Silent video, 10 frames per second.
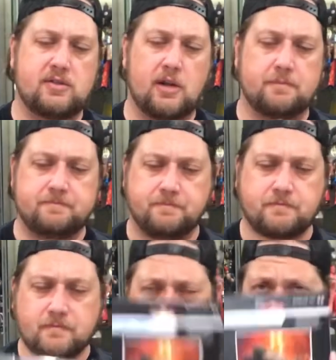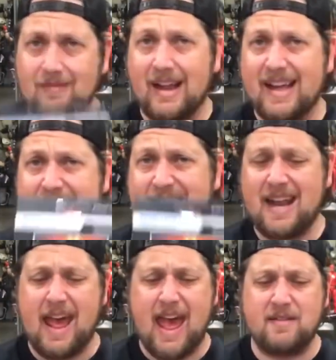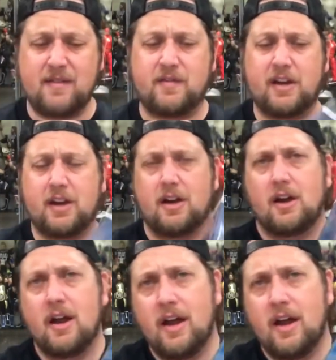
So like I said, heavy figure,